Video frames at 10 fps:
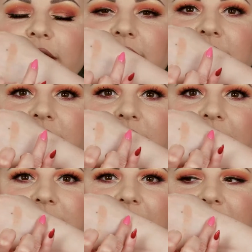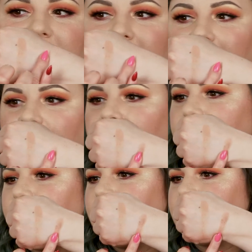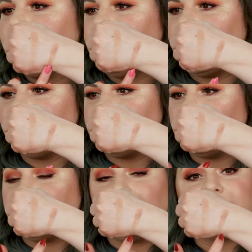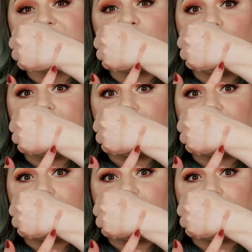right here, and then here is the Anastasia. It's a little bit